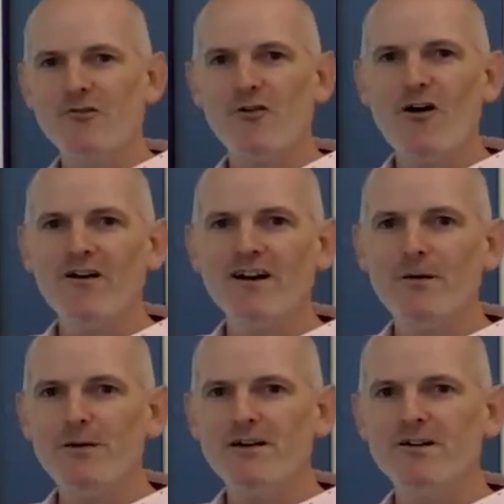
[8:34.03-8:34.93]
crawling
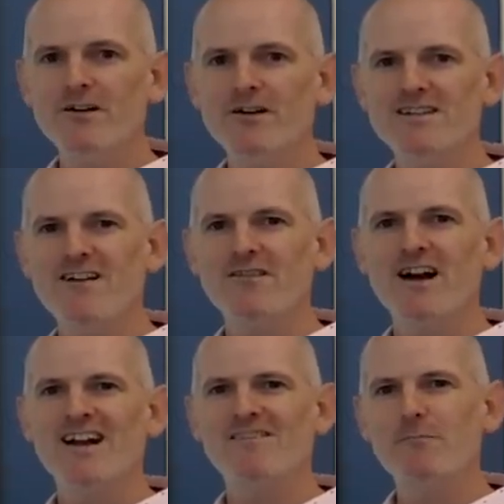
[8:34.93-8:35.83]
uphill. It's often
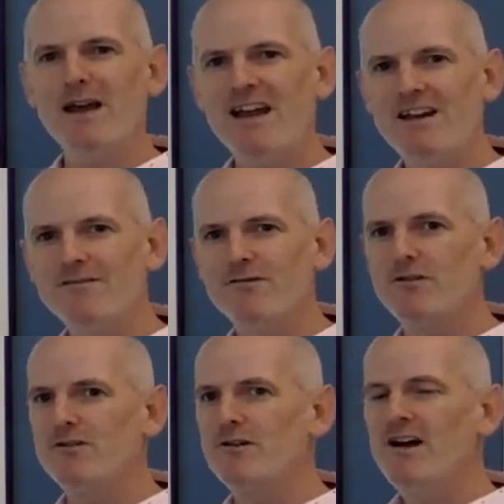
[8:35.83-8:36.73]
kind of
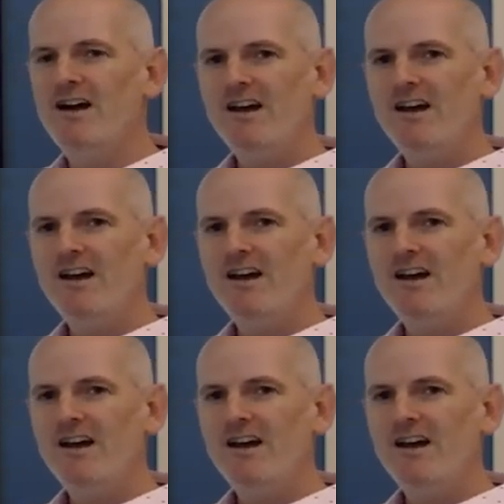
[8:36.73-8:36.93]
painful.